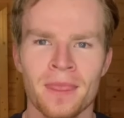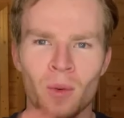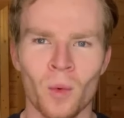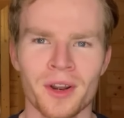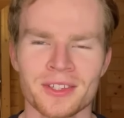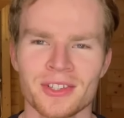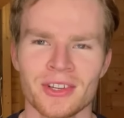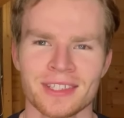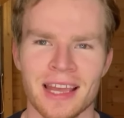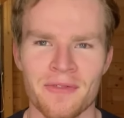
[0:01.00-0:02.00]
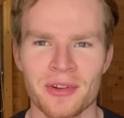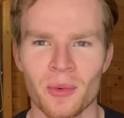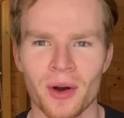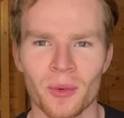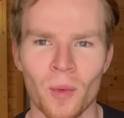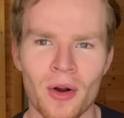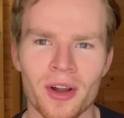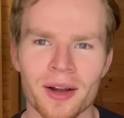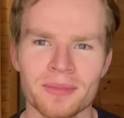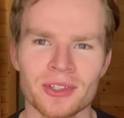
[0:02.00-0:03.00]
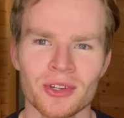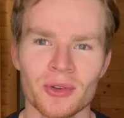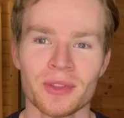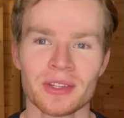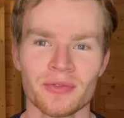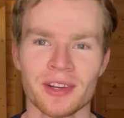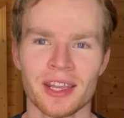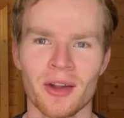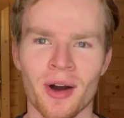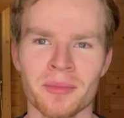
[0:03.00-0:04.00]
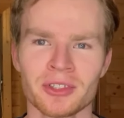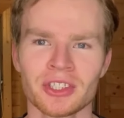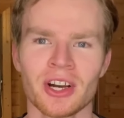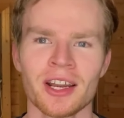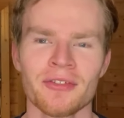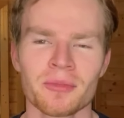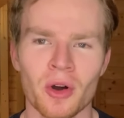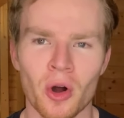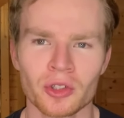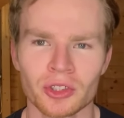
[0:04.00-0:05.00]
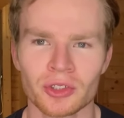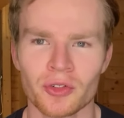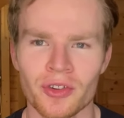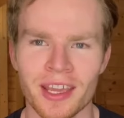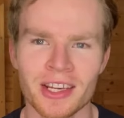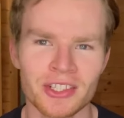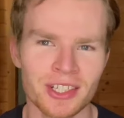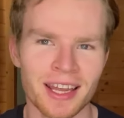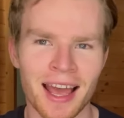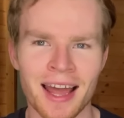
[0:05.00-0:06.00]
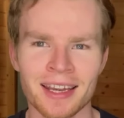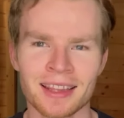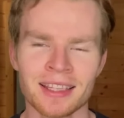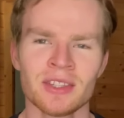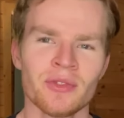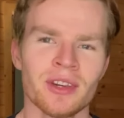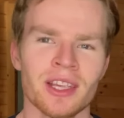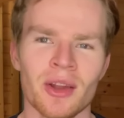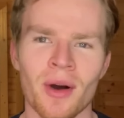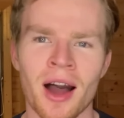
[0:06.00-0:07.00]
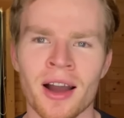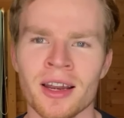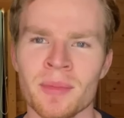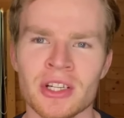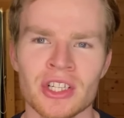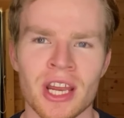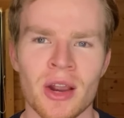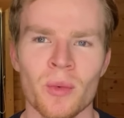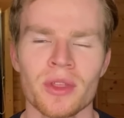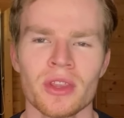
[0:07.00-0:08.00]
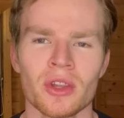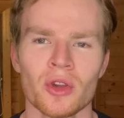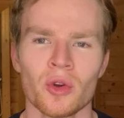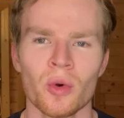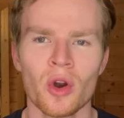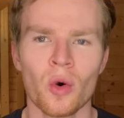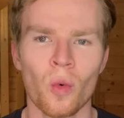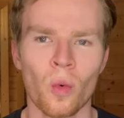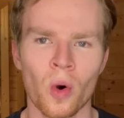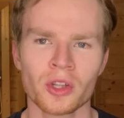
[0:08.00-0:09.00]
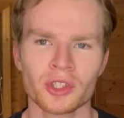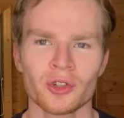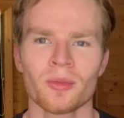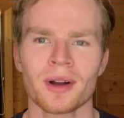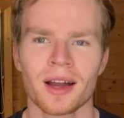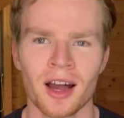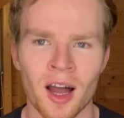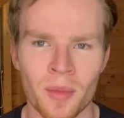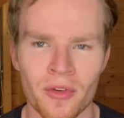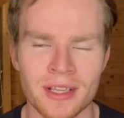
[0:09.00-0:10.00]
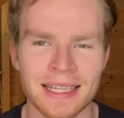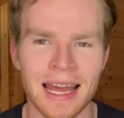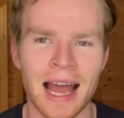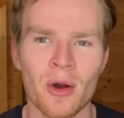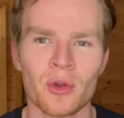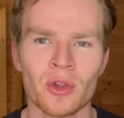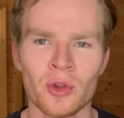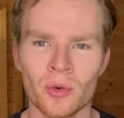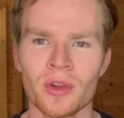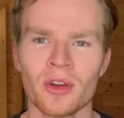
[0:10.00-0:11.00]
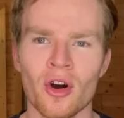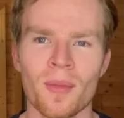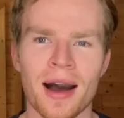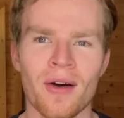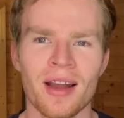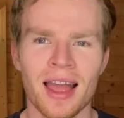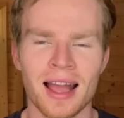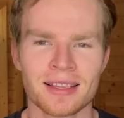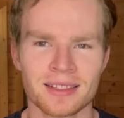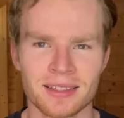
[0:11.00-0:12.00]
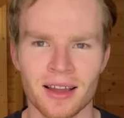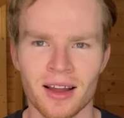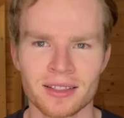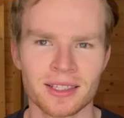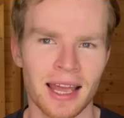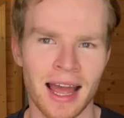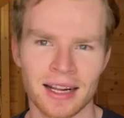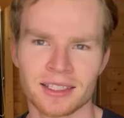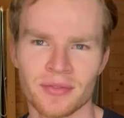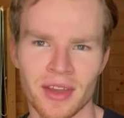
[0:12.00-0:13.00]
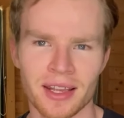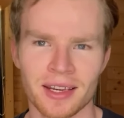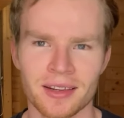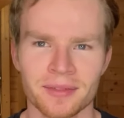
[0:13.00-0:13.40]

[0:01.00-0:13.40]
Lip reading: What is good, everyone? Welcome to this video. I'm Charlie from Conscious Creation, and in this video I'm going to be sharing with you what your Merkabah is and how you can go about and start to activate it.